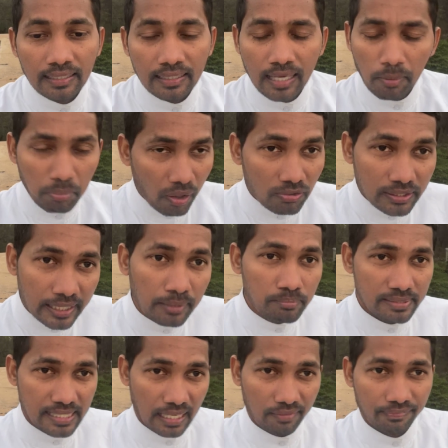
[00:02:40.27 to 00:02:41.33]
about
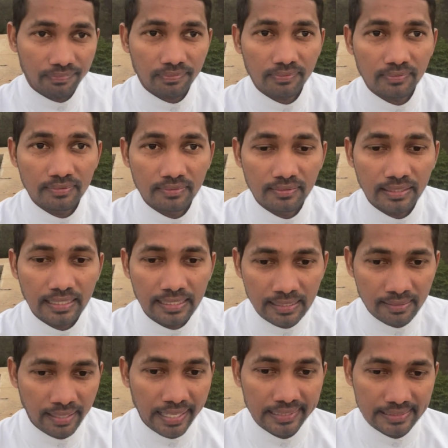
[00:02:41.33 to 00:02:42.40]
himself, he
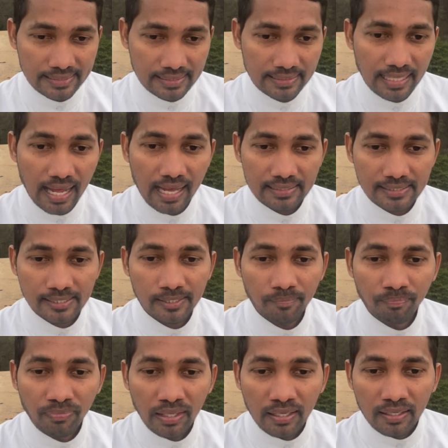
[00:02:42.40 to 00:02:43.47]
writes that
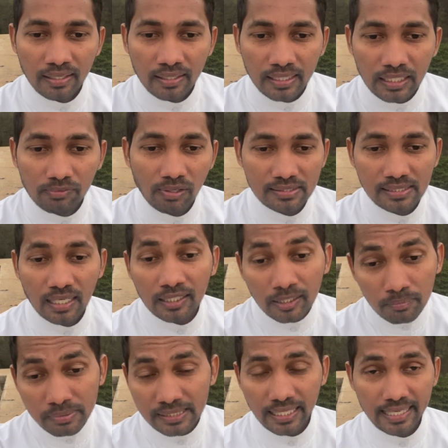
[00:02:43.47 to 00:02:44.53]
he was
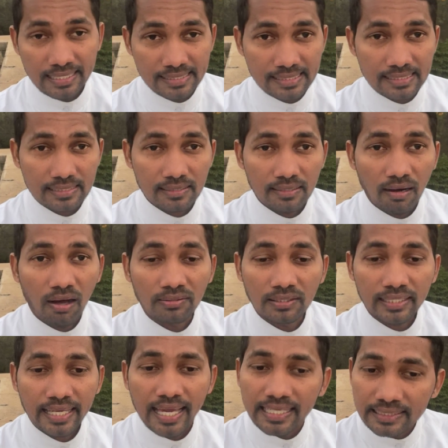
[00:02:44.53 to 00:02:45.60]
circumcised on
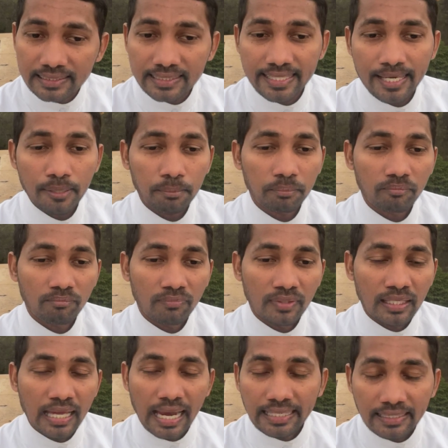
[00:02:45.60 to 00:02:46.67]
the 8th day,
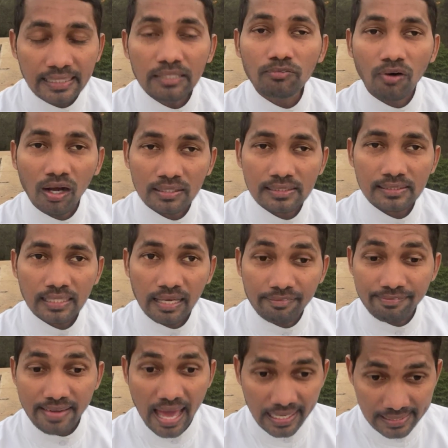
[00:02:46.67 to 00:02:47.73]
and he was a
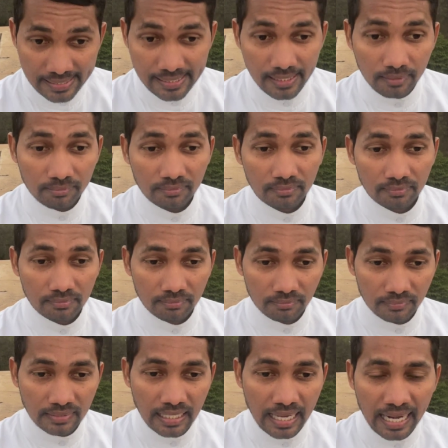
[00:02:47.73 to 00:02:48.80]
Pharisee,
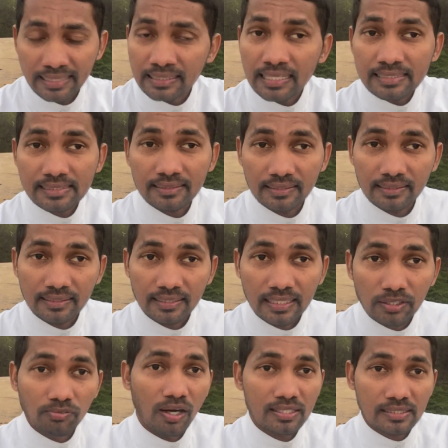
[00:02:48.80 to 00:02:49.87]
and that
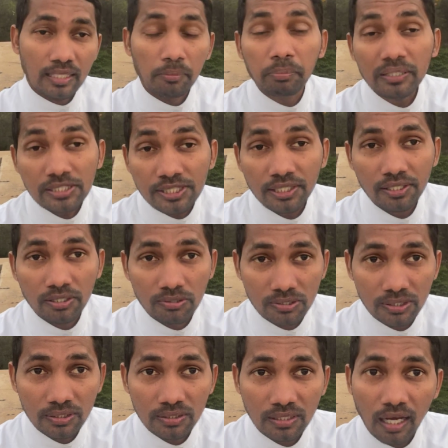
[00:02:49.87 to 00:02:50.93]
he was a
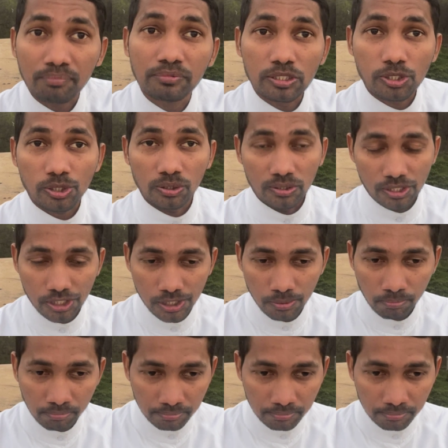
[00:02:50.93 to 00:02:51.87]
persecutor of the church.